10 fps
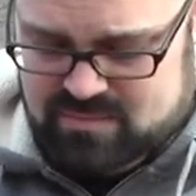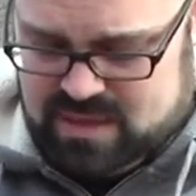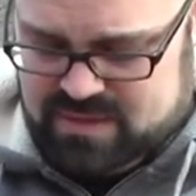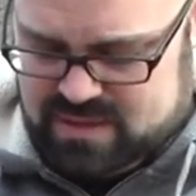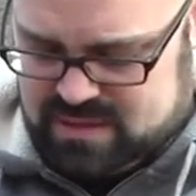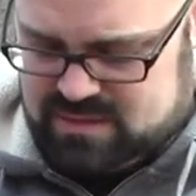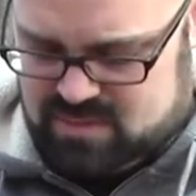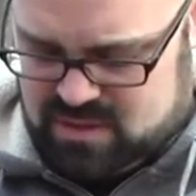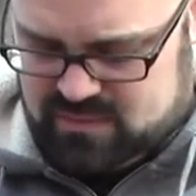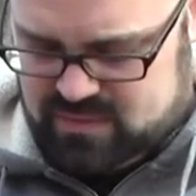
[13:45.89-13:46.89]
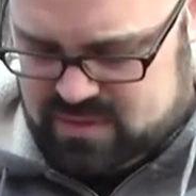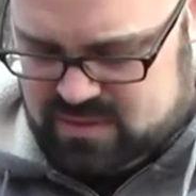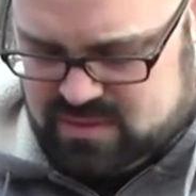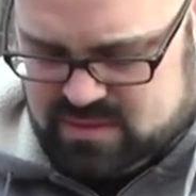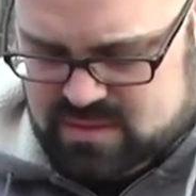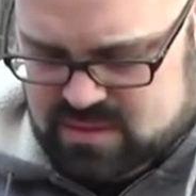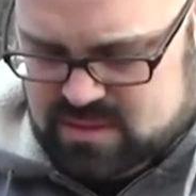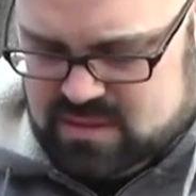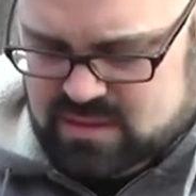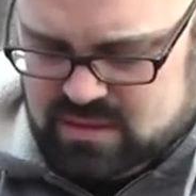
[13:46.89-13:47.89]
Make that as small of a,
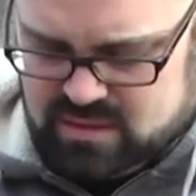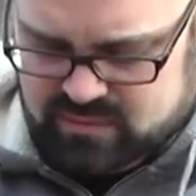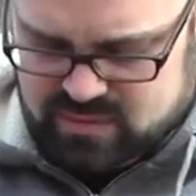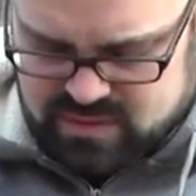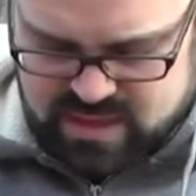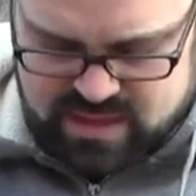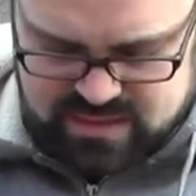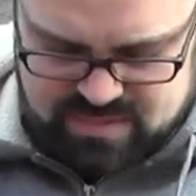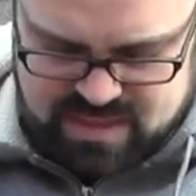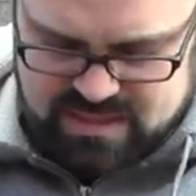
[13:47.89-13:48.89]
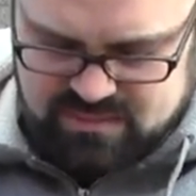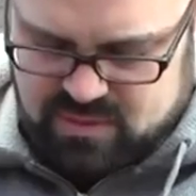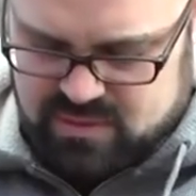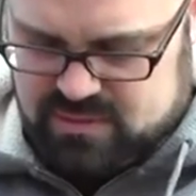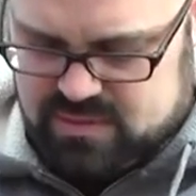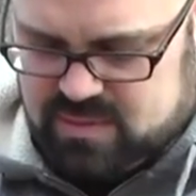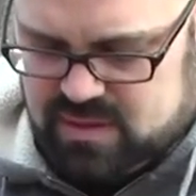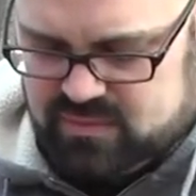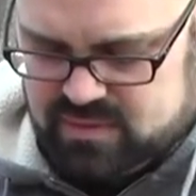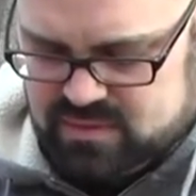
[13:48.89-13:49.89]
of a knot as possible, or as
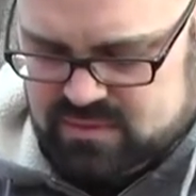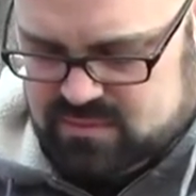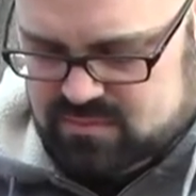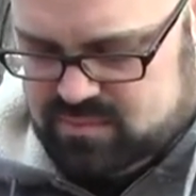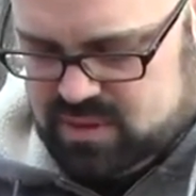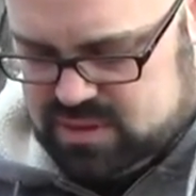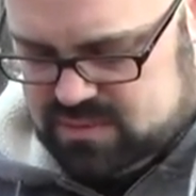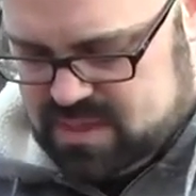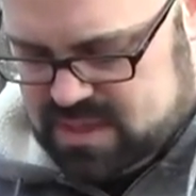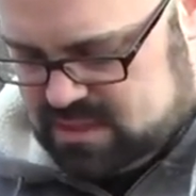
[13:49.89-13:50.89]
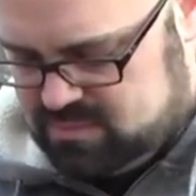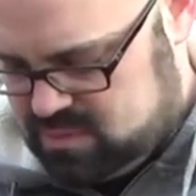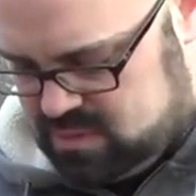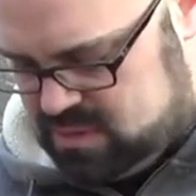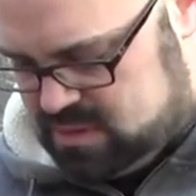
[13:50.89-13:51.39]
small of a bunch as possible.